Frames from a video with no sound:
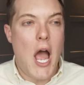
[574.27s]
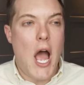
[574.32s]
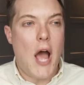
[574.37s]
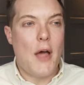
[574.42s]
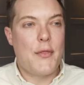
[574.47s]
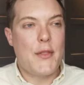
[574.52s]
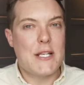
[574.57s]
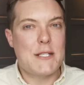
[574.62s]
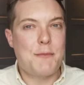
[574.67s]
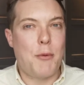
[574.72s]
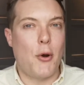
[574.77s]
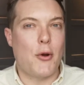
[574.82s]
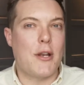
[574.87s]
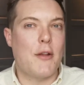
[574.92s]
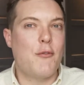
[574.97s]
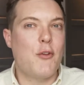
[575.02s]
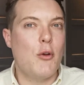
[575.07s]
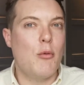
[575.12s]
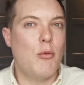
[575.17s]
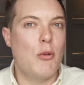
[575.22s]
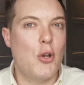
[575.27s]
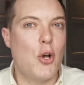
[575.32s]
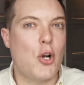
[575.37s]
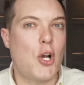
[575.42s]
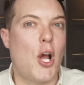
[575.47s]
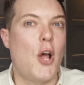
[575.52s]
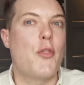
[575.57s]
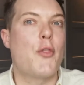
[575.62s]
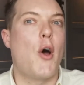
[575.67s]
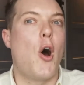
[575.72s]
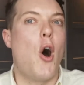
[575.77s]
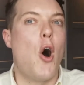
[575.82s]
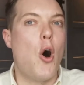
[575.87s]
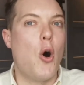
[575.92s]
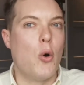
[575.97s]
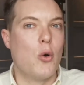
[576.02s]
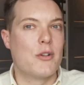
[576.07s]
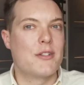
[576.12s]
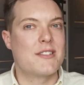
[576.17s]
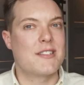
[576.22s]
At this point, if you look at the
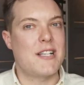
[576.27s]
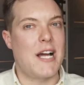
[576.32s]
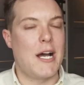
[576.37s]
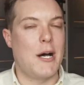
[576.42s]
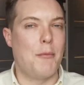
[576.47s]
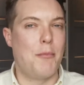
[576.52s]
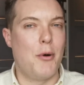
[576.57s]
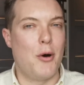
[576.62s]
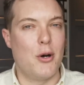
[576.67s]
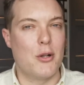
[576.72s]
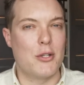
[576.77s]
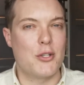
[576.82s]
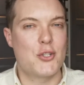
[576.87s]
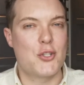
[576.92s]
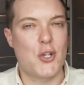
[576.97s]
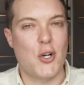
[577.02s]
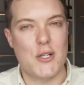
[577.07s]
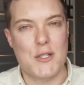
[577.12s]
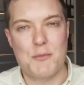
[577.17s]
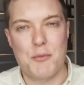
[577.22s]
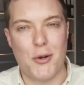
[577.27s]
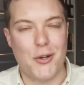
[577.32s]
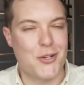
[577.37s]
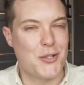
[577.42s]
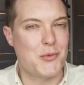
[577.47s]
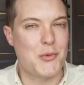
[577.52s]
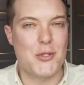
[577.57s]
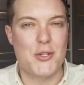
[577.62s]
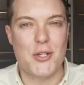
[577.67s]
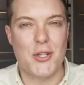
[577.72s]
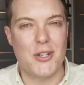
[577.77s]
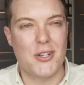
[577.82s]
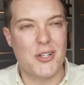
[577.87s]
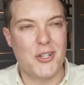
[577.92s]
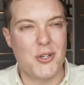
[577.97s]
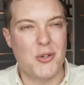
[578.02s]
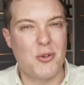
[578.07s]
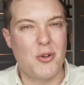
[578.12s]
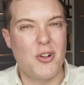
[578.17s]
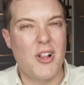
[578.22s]
old style Paula's choice products, which you can
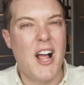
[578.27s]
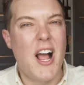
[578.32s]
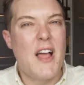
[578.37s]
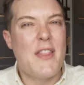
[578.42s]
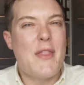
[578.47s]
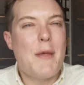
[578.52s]
Google,